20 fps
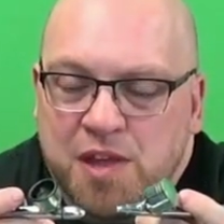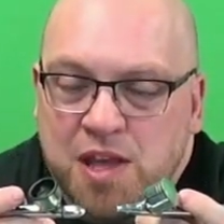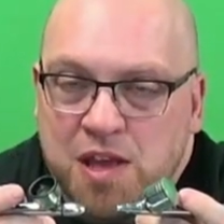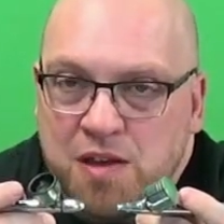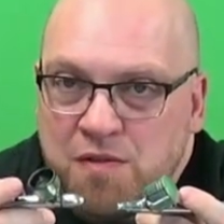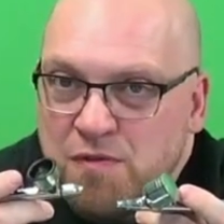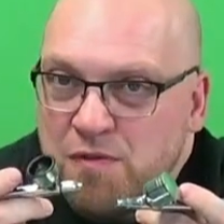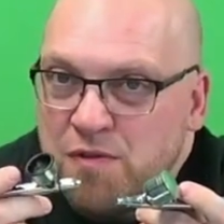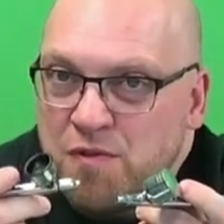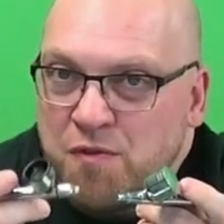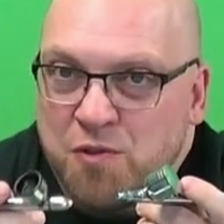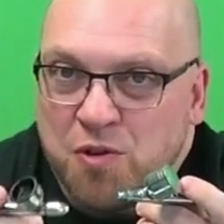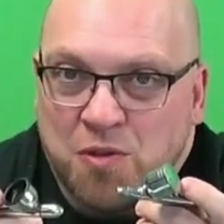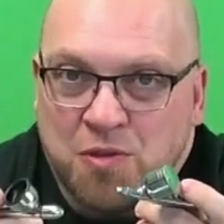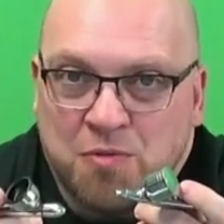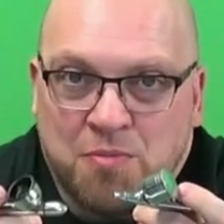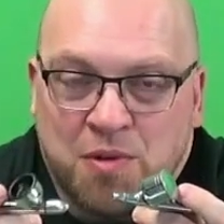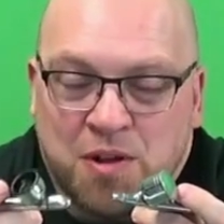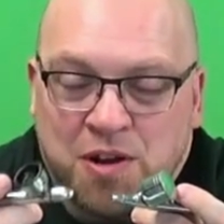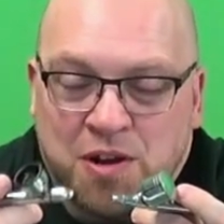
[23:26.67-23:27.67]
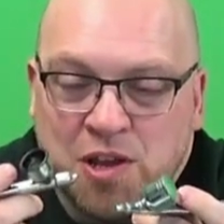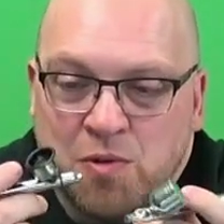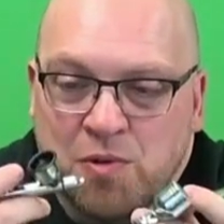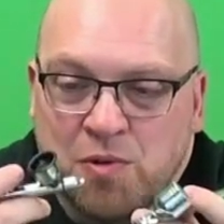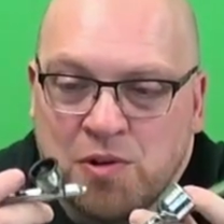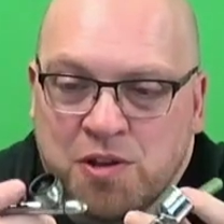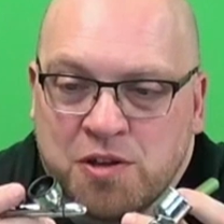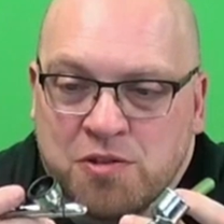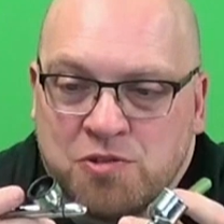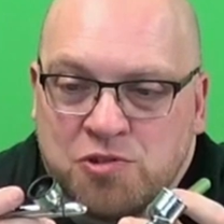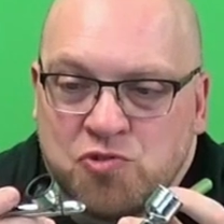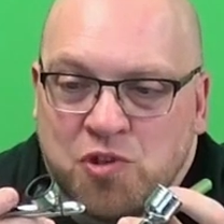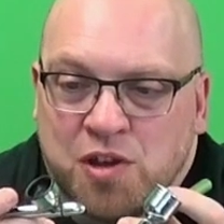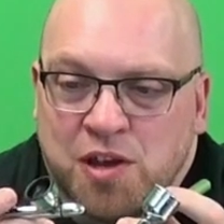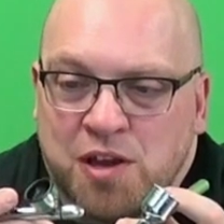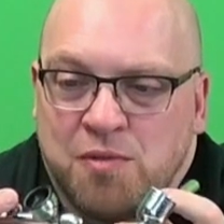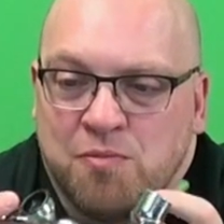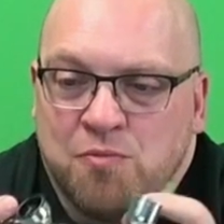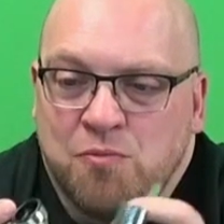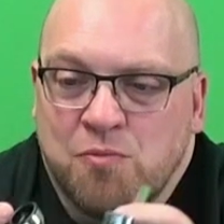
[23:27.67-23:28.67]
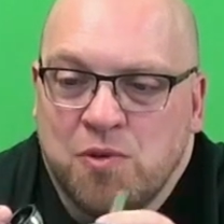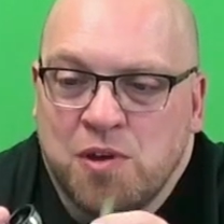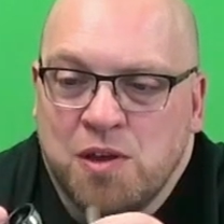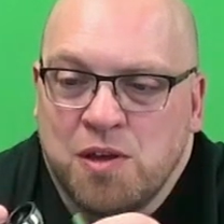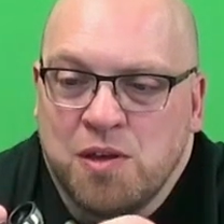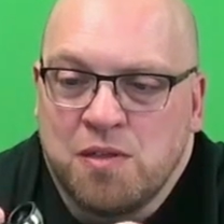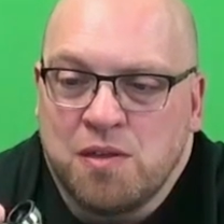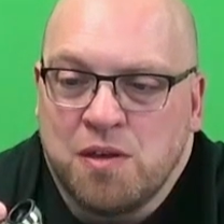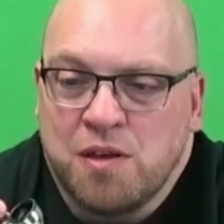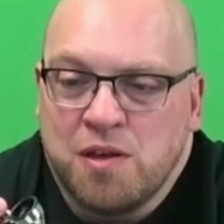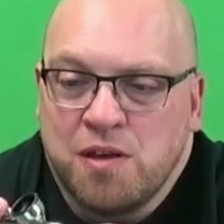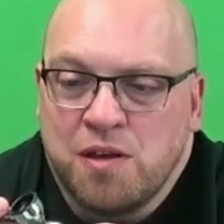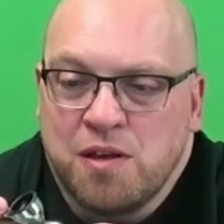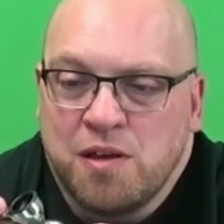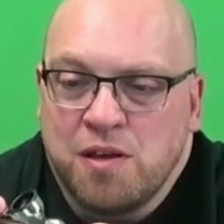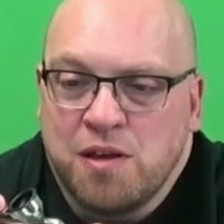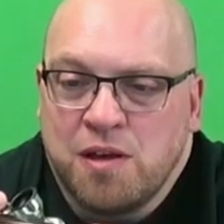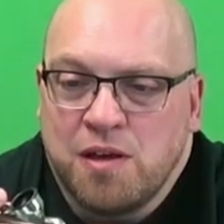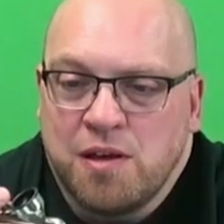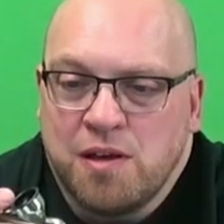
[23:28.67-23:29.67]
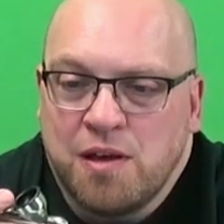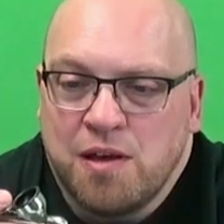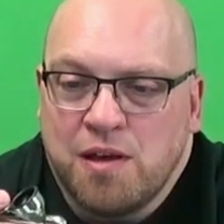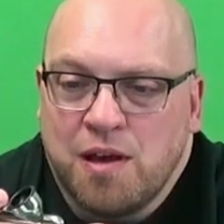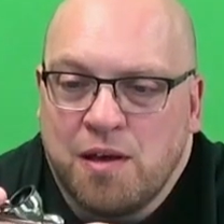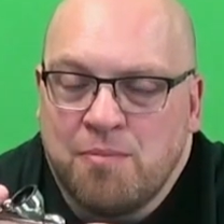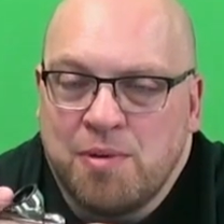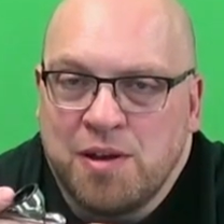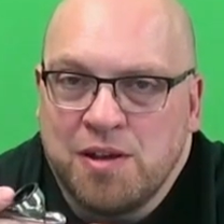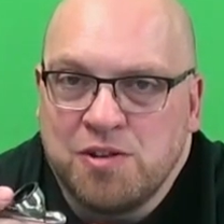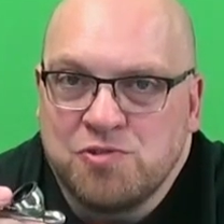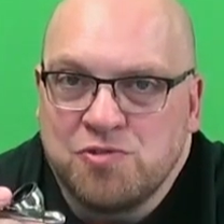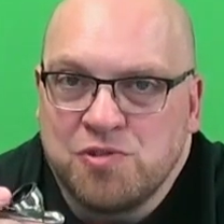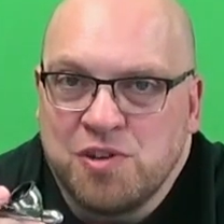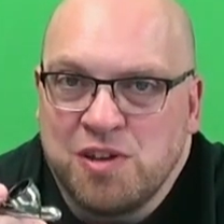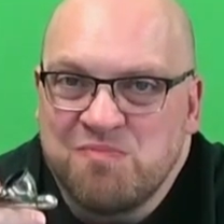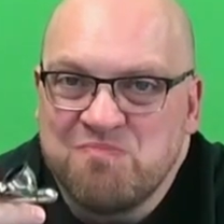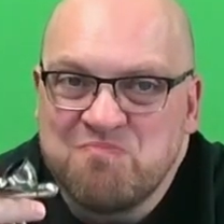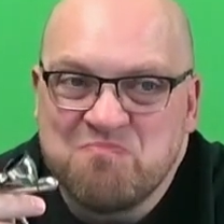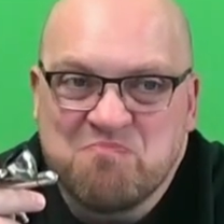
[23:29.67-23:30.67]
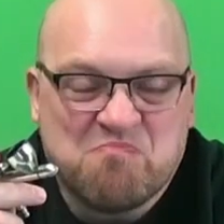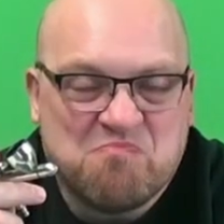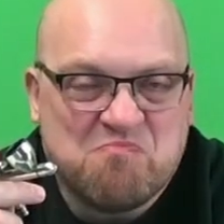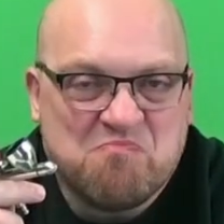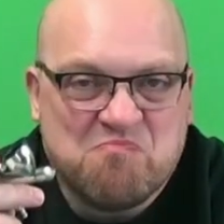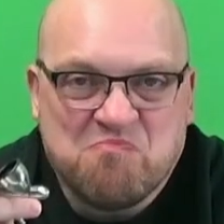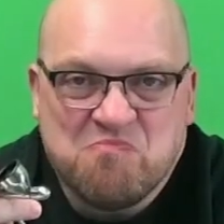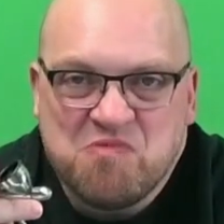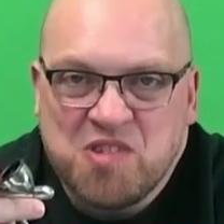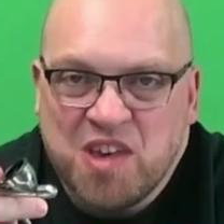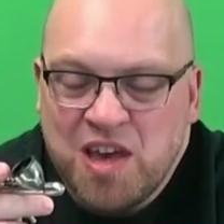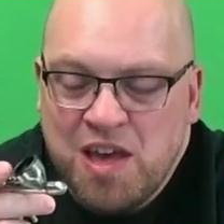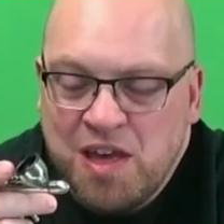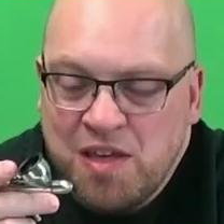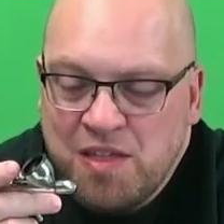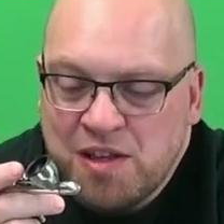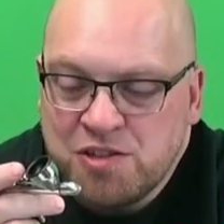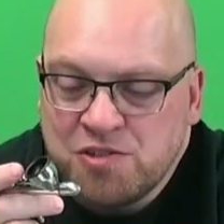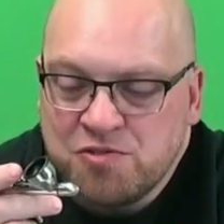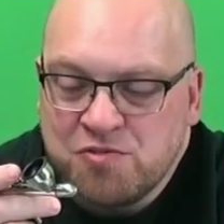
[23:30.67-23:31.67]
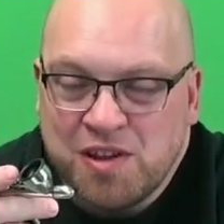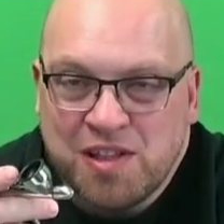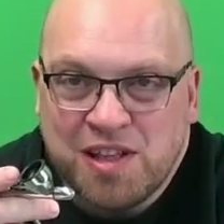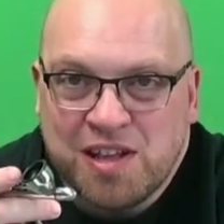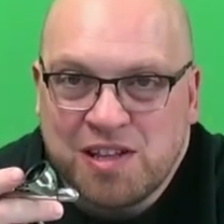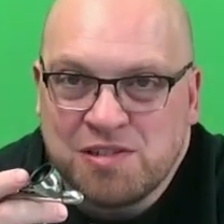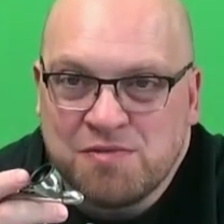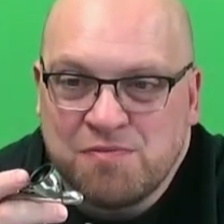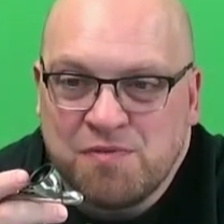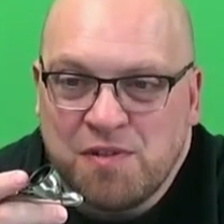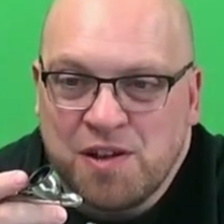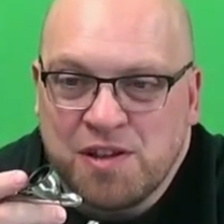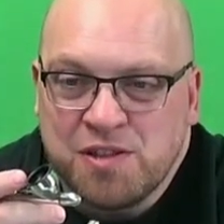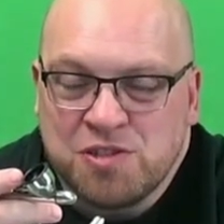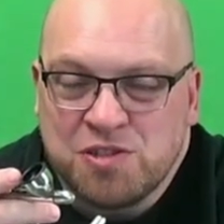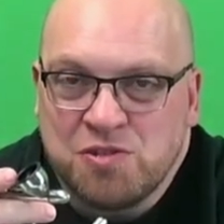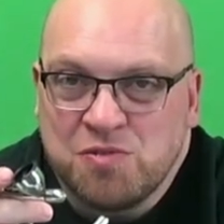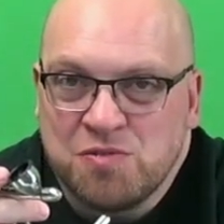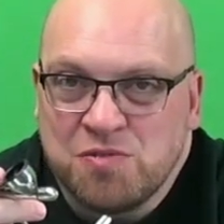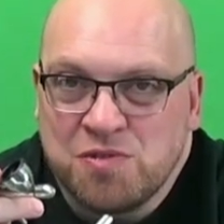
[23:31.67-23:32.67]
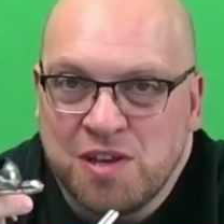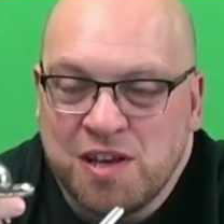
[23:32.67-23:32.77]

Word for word: If you've got the money, you want to go straight in with a Patriot, yeah, that's great, that's fine too.